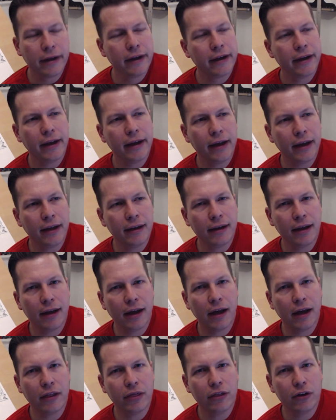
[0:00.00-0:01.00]
And
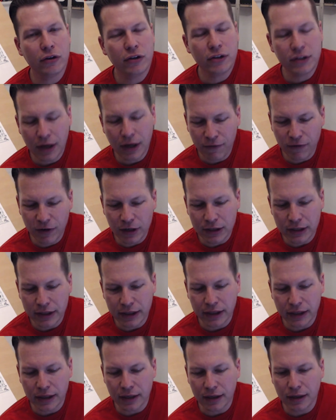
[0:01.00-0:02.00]
they're
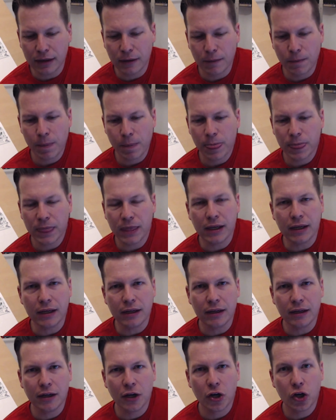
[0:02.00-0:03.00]
definitely in
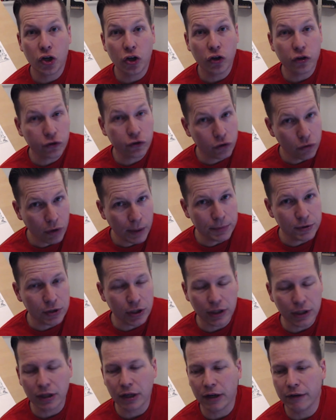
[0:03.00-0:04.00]
the
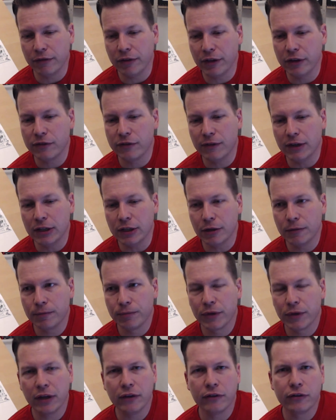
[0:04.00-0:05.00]
description of this video.
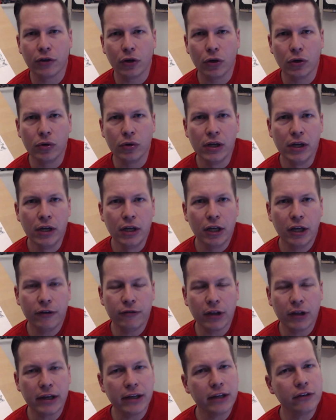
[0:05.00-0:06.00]
And so if
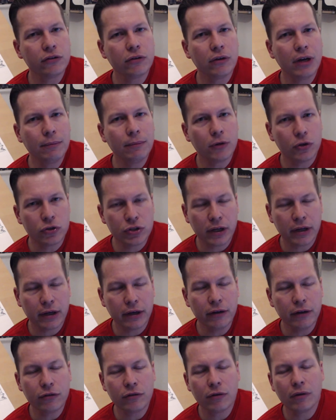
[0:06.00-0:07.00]
you like Instagram, go check
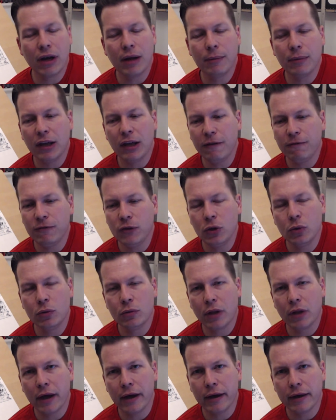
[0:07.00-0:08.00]
out Instagram. If you
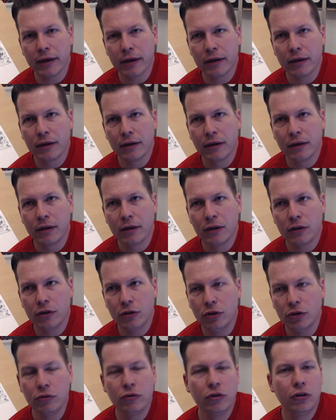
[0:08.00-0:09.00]
like
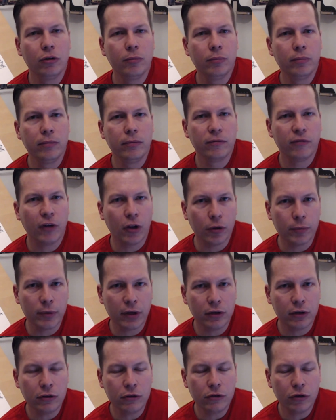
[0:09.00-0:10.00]
YouTube, follow me
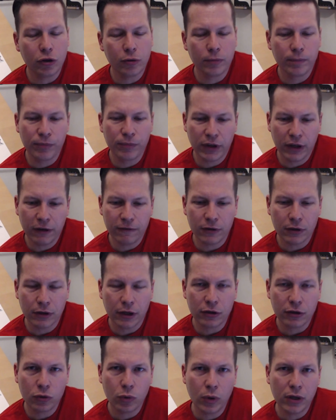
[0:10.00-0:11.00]
on YouTube. If you
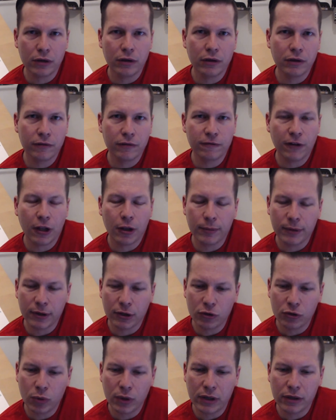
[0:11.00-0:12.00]
like Twitter, follow me
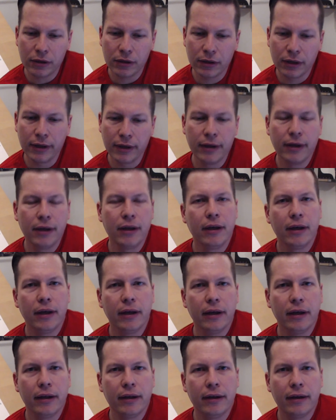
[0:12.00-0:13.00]
on Twitter,
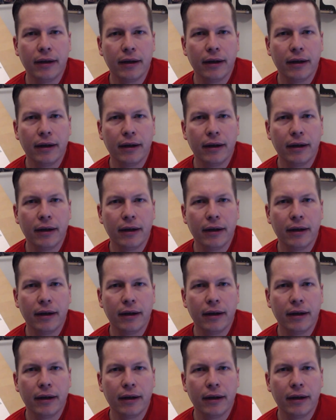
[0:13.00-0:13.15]
and